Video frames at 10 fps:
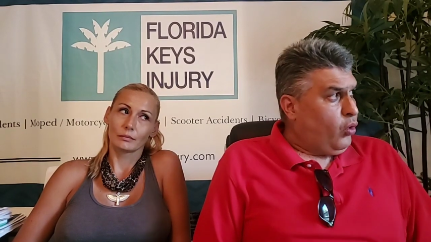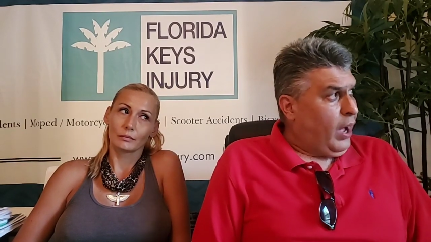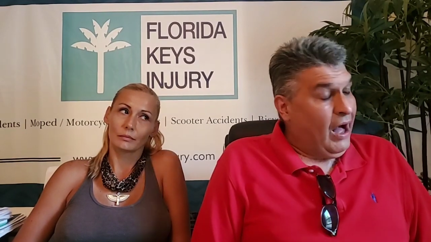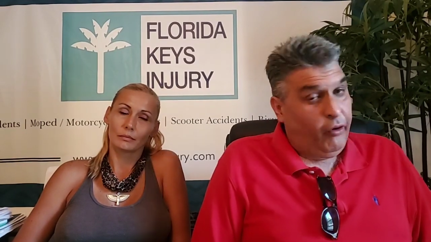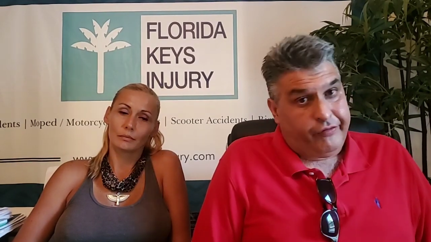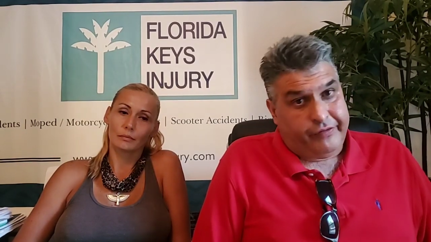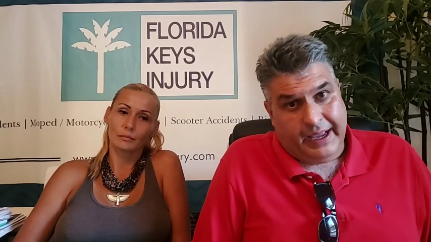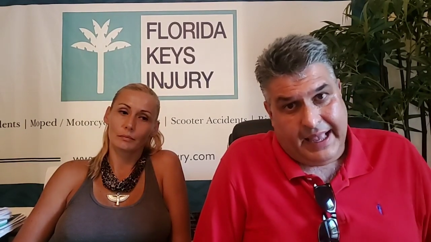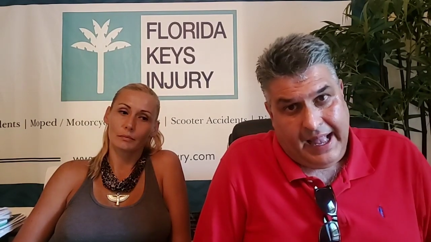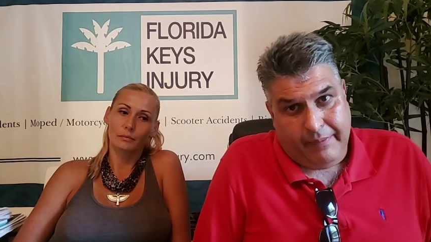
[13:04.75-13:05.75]
Speaker 1: house that
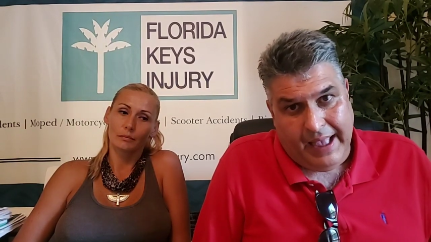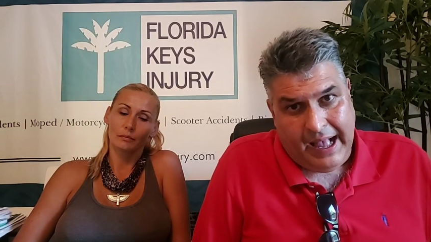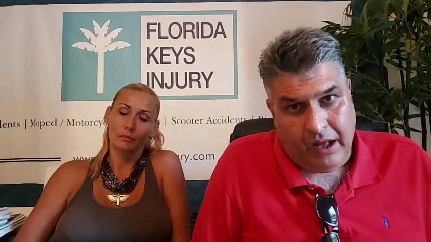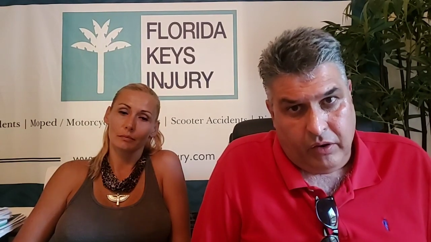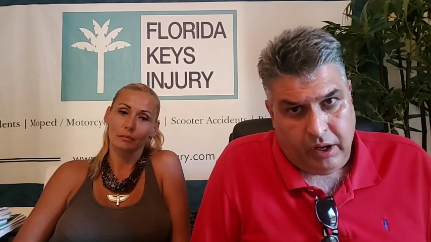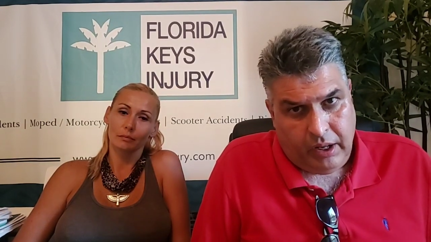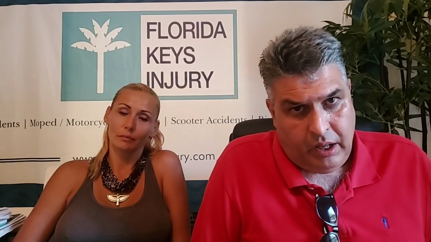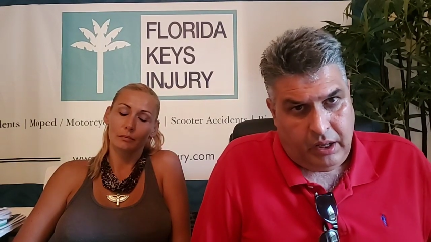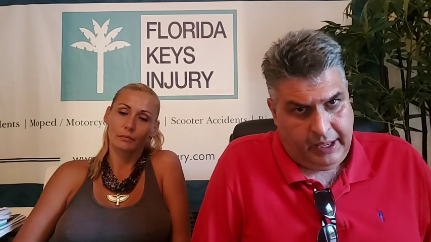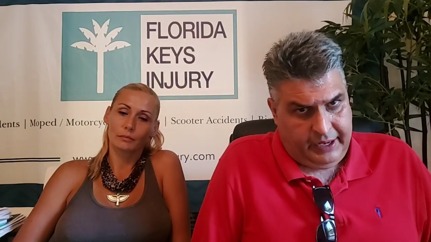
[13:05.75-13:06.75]
came
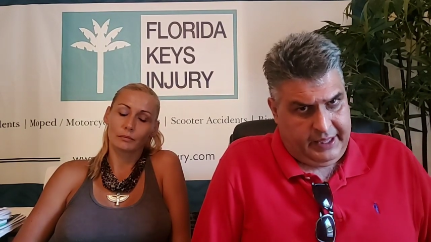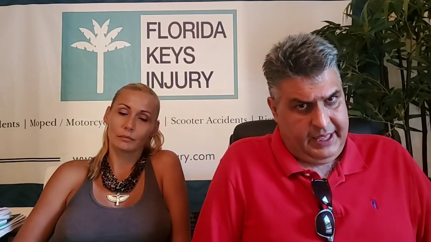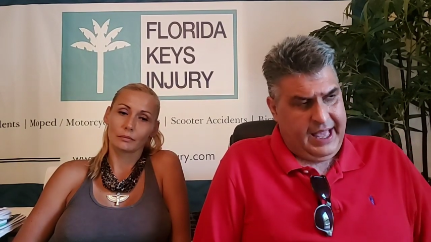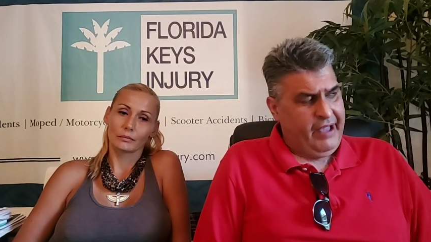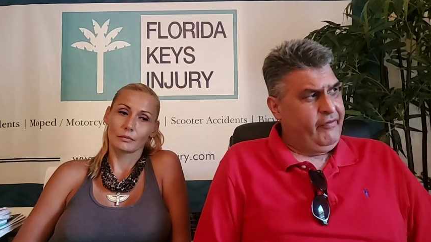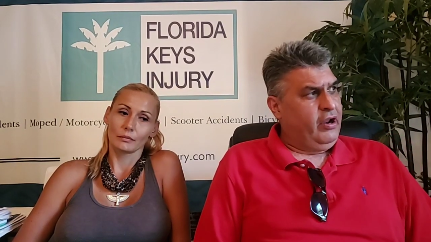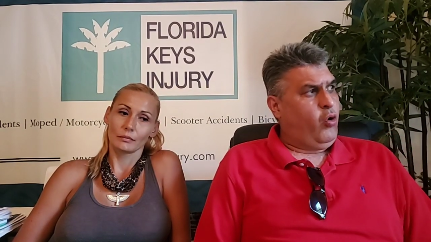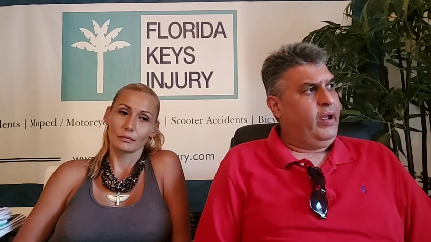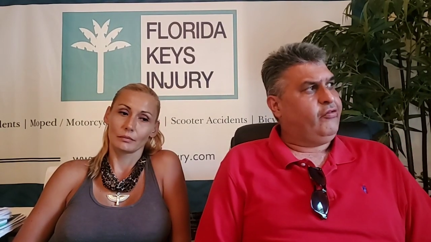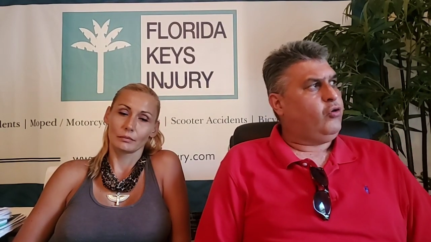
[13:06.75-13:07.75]
down in Key Haven. A
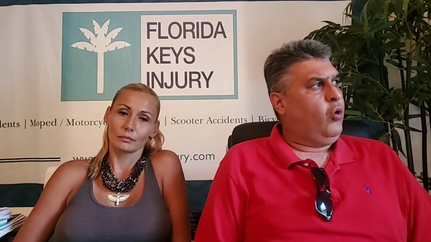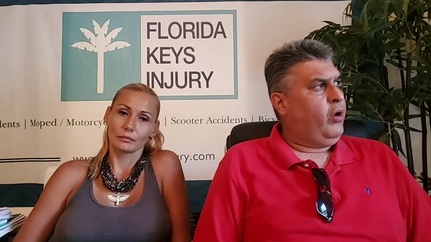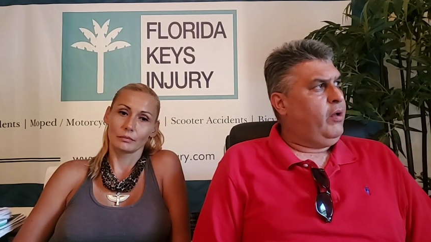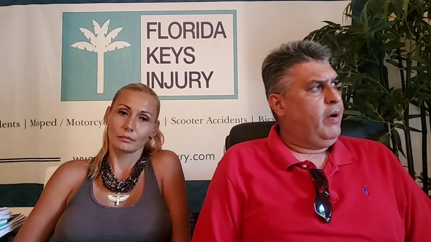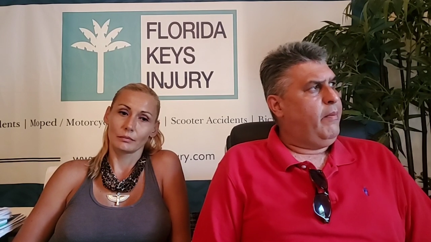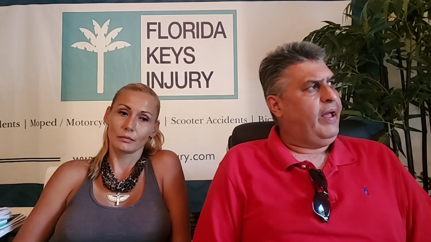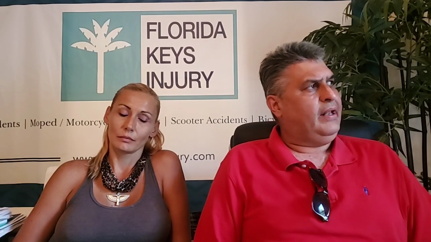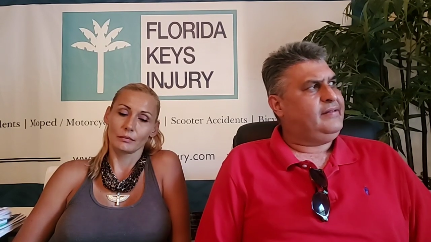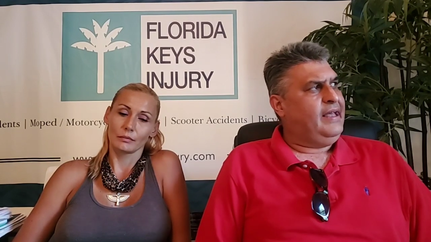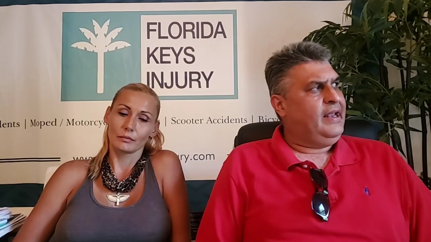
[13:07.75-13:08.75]
quick story about my
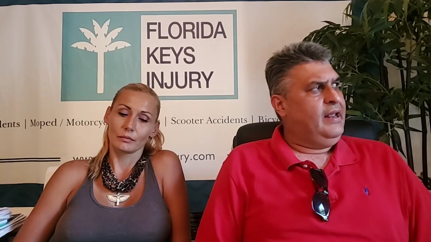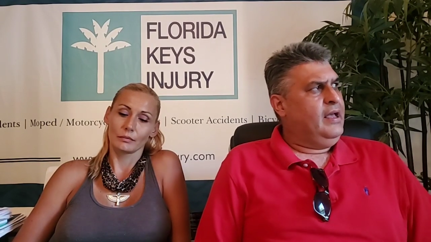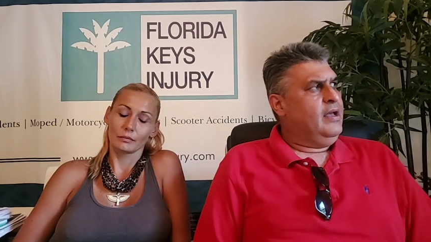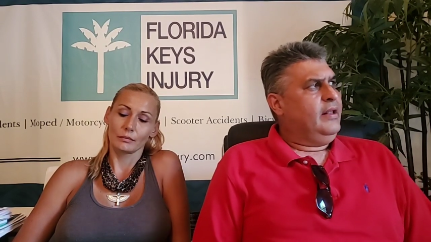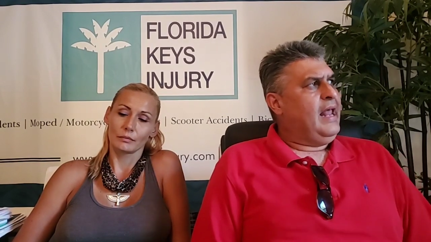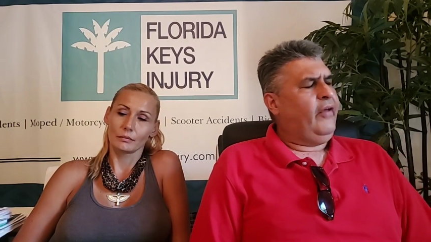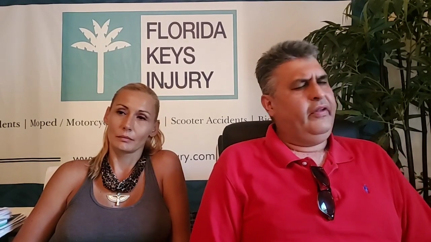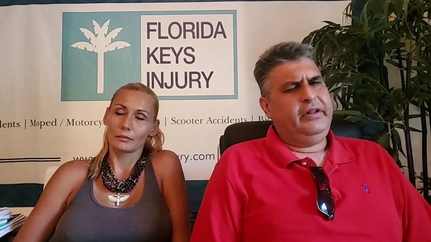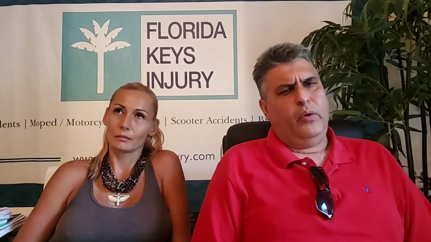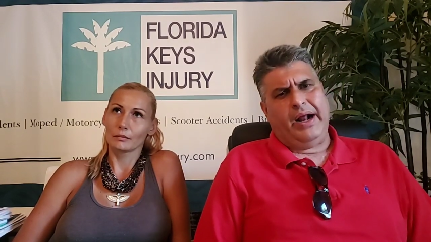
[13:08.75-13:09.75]
Ted, now the
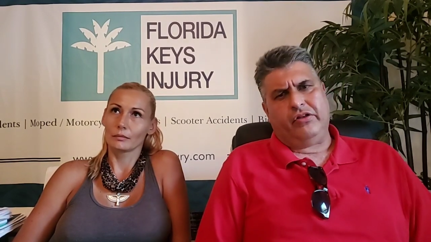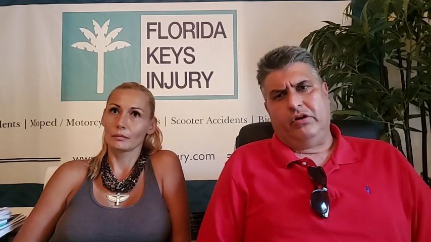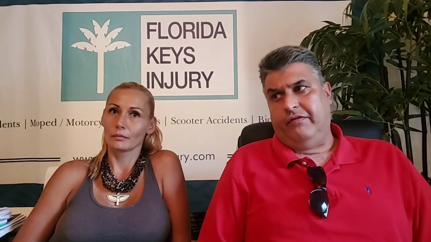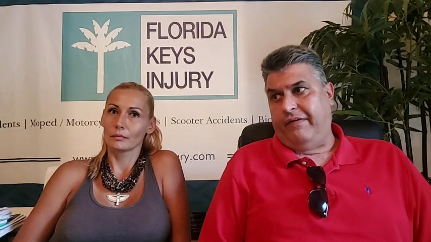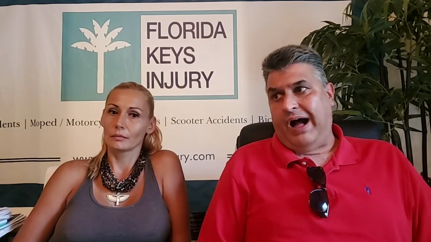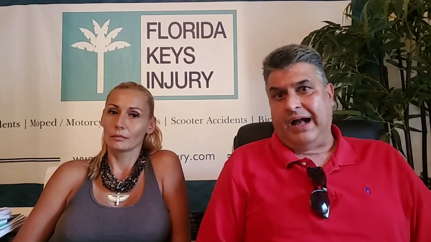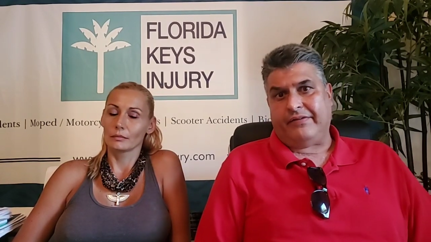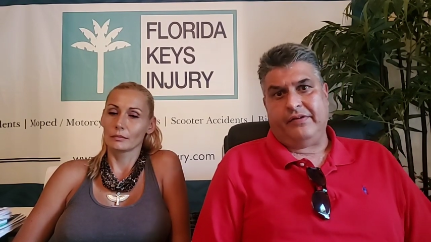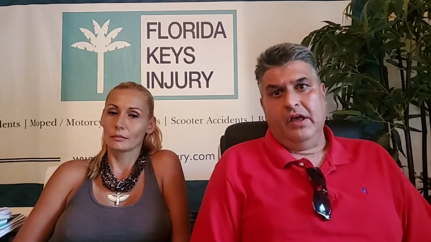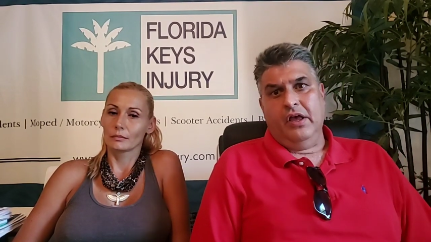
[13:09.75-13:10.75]
director of
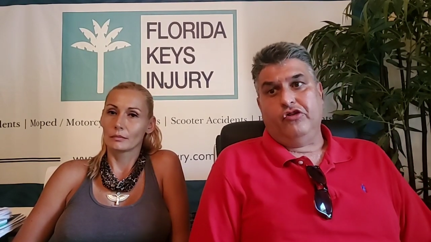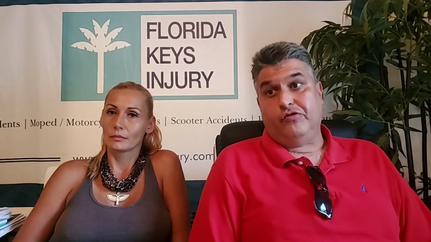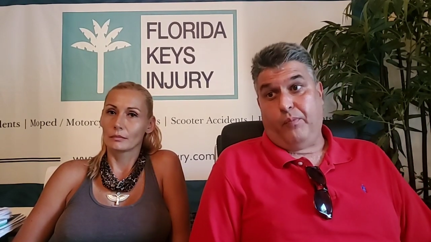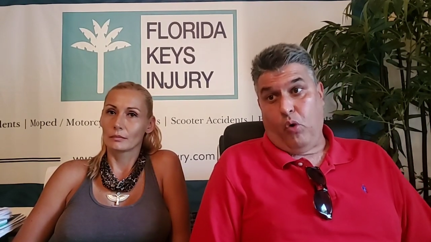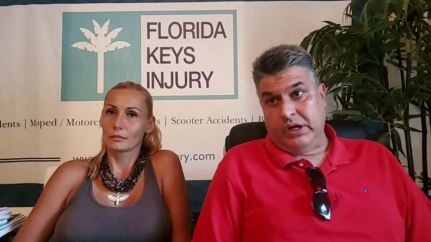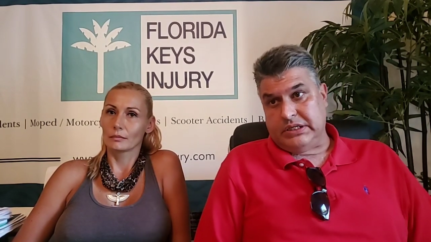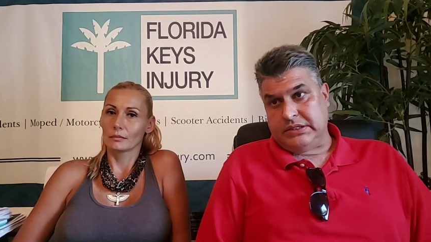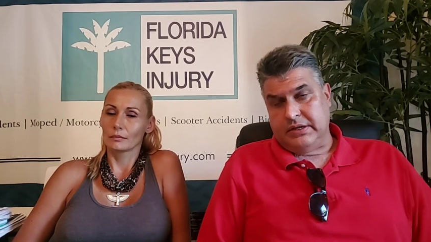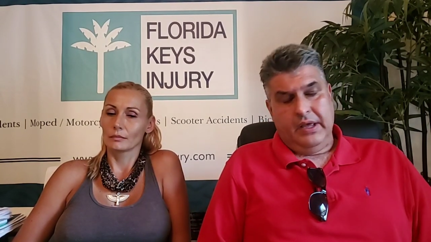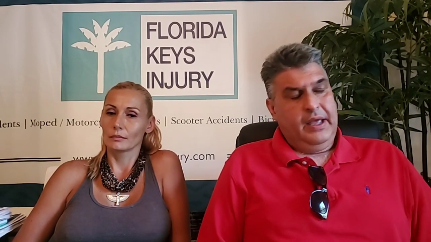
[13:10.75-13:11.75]
Fox Sports.